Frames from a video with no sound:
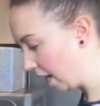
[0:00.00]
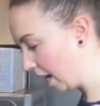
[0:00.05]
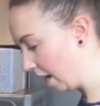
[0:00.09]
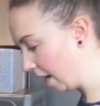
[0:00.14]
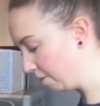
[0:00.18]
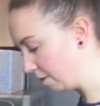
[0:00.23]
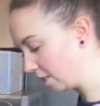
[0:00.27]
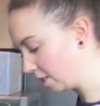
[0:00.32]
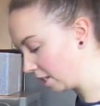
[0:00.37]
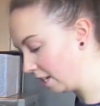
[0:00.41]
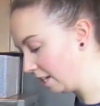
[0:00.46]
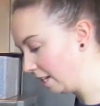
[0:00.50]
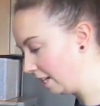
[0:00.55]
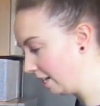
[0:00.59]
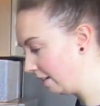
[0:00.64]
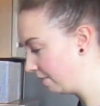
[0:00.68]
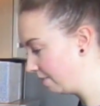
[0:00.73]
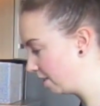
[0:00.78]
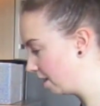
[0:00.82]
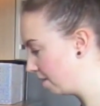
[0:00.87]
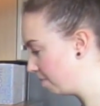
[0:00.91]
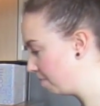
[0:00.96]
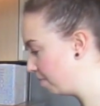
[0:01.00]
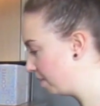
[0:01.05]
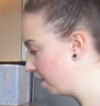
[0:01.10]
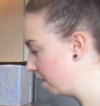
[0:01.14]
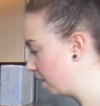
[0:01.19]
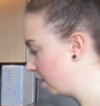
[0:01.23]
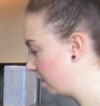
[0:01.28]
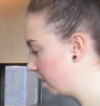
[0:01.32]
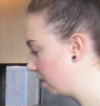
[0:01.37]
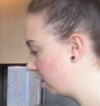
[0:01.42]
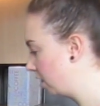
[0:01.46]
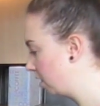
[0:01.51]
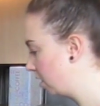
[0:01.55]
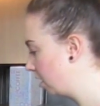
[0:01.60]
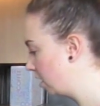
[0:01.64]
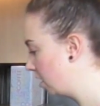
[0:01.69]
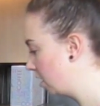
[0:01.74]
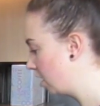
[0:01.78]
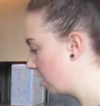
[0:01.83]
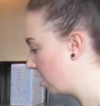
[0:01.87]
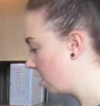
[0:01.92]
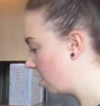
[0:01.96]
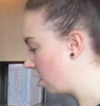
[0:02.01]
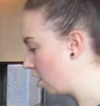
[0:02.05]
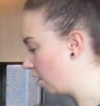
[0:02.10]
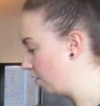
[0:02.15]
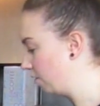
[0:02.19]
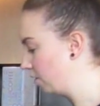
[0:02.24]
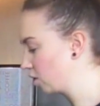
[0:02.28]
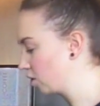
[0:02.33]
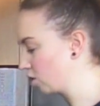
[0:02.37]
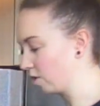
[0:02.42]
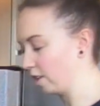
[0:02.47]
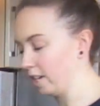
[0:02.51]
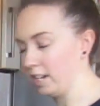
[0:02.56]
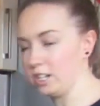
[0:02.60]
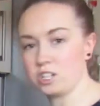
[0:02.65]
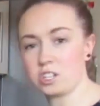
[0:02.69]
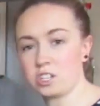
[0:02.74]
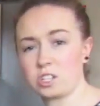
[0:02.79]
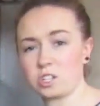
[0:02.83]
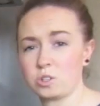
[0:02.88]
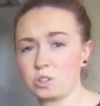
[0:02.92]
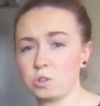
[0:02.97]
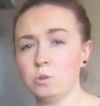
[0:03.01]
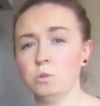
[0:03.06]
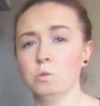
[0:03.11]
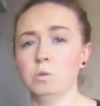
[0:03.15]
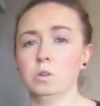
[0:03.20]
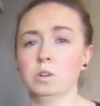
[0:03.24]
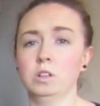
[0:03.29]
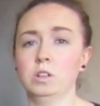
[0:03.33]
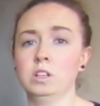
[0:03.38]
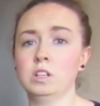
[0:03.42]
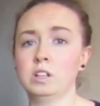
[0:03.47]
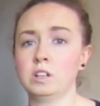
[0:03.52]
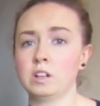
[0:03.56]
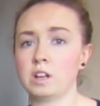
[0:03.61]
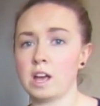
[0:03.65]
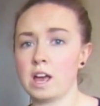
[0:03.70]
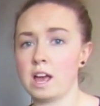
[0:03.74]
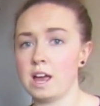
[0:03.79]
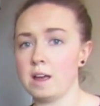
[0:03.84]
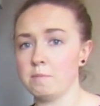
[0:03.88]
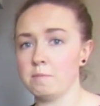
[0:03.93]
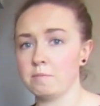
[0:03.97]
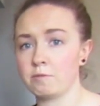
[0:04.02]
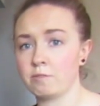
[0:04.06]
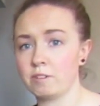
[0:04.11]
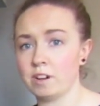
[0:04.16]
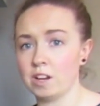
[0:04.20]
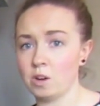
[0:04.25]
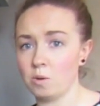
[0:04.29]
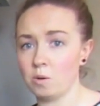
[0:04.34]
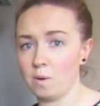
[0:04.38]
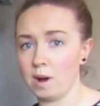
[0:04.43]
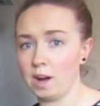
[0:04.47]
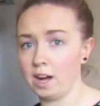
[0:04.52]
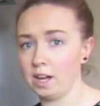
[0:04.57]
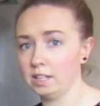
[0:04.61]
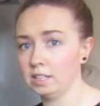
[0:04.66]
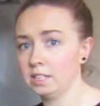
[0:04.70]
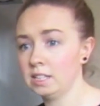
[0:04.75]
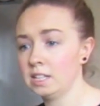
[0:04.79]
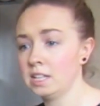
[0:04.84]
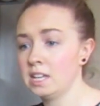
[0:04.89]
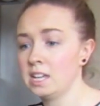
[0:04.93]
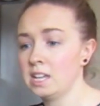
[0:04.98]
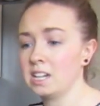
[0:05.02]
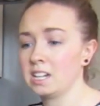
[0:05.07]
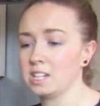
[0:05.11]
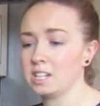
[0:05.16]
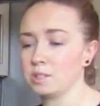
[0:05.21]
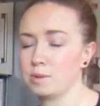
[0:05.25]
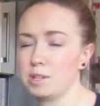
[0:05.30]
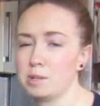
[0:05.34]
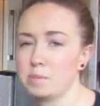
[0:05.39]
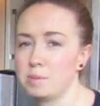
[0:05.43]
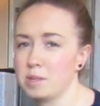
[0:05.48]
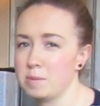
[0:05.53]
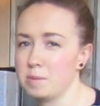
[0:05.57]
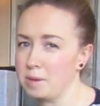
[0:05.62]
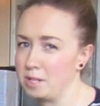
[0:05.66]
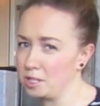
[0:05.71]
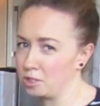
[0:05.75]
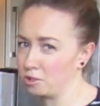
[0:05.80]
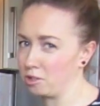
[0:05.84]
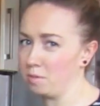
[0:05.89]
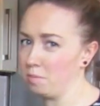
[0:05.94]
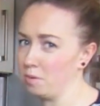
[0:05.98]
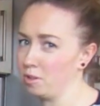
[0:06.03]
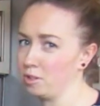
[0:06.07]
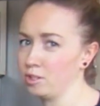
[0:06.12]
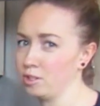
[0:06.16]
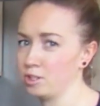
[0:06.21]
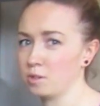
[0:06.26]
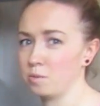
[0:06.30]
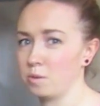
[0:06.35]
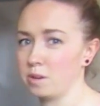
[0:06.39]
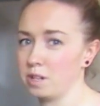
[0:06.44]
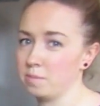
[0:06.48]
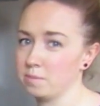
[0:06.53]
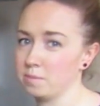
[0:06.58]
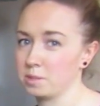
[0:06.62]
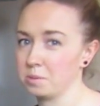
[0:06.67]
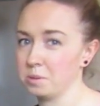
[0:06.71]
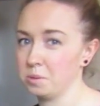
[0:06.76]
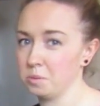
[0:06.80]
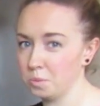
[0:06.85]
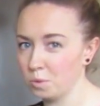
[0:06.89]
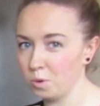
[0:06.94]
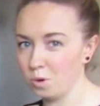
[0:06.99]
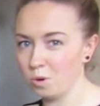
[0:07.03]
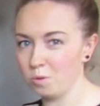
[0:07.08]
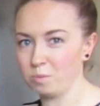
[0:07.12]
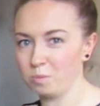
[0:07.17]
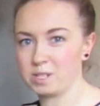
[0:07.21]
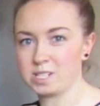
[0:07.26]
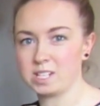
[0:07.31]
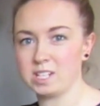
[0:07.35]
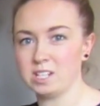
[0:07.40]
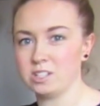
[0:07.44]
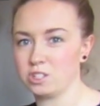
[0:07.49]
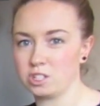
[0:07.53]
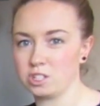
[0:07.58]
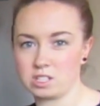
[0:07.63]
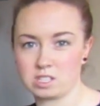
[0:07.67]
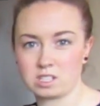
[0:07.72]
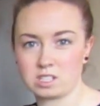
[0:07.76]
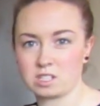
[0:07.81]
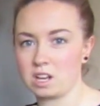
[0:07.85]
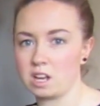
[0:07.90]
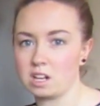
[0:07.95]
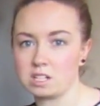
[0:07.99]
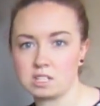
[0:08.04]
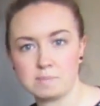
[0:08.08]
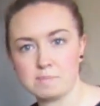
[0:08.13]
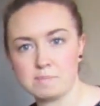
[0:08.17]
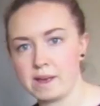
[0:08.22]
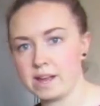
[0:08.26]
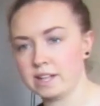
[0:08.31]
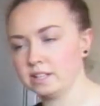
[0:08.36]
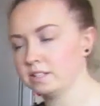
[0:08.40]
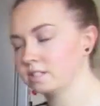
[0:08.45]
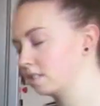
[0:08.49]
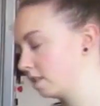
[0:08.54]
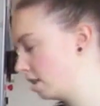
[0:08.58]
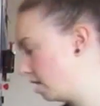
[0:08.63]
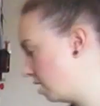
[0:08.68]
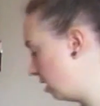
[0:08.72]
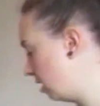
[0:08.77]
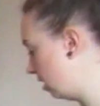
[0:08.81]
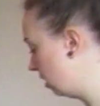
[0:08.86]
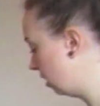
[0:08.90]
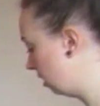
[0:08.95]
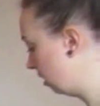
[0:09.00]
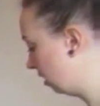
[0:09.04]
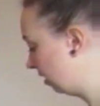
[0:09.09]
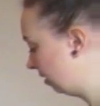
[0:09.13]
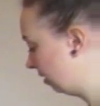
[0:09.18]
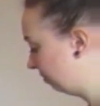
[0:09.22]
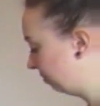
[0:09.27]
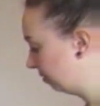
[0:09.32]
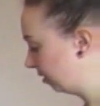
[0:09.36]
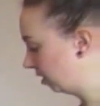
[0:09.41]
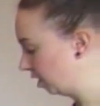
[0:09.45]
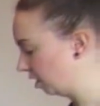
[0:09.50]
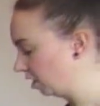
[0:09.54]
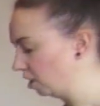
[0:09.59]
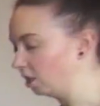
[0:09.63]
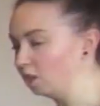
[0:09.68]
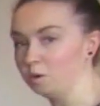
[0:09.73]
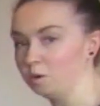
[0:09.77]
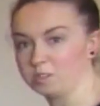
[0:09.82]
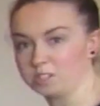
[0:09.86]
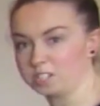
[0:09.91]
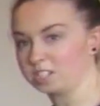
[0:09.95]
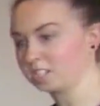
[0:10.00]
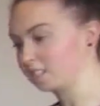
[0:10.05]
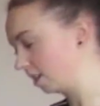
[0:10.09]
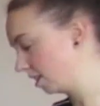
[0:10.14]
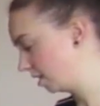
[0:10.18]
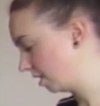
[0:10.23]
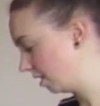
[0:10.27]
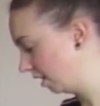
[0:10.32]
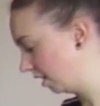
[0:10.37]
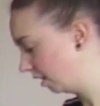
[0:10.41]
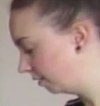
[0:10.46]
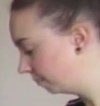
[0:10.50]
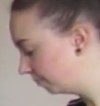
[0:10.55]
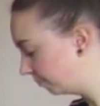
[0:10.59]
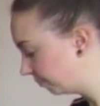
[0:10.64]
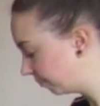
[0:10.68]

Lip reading: I'm just going to leave them on the tray just to cool for a little while, because when you put the buttercream on you don't want them to be warm because it'll just start to melt and go all disgusting.